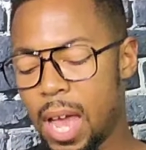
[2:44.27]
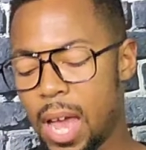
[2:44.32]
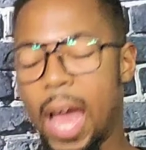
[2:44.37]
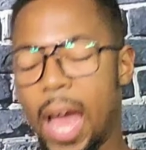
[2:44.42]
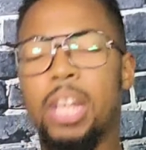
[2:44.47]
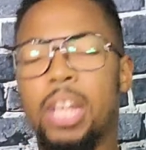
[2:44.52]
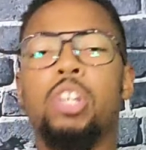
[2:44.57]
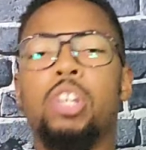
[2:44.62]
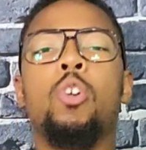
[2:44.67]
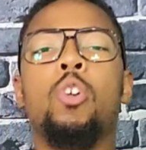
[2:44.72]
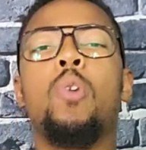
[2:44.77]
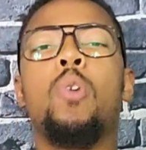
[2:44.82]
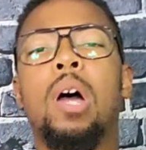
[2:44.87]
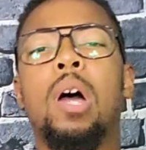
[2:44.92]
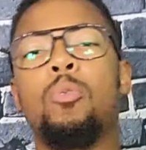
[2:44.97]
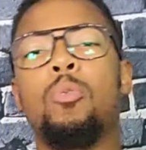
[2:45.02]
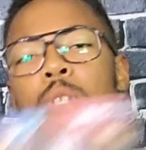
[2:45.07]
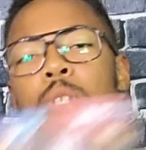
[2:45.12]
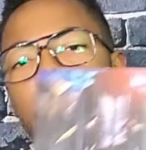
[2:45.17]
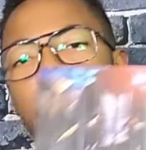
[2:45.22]
I know I
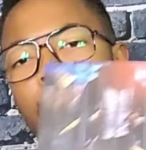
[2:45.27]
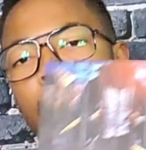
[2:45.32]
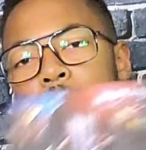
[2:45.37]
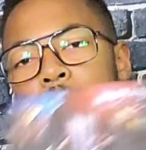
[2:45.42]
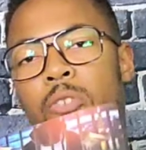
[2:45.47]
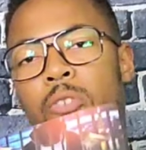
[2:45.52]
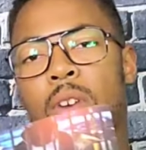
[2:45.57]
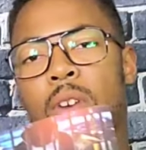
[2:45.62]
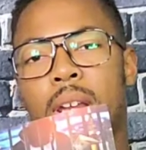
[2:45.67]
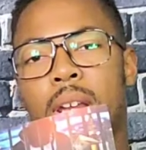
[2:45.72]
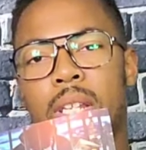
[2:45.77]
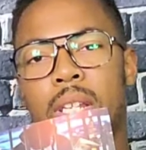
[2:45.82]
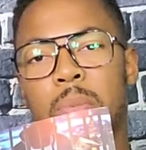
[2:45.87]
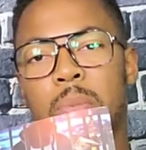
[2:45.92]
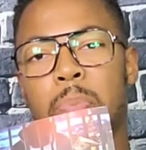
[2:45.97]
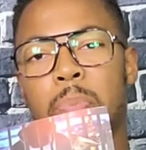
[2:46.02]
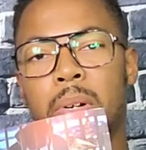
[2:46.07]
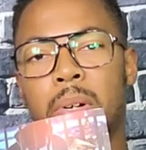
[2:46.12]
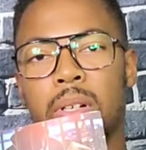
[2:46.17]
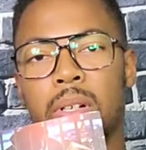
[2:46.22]
was called to write this
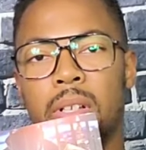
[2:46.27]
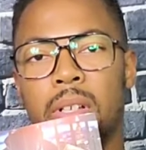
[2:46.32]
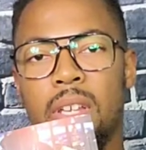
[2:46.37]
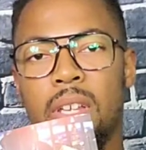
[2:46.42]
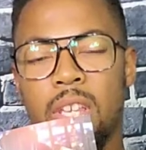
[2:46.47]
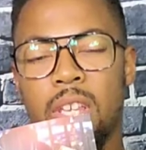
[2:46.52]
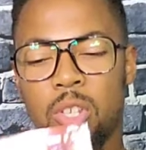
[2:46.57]
book.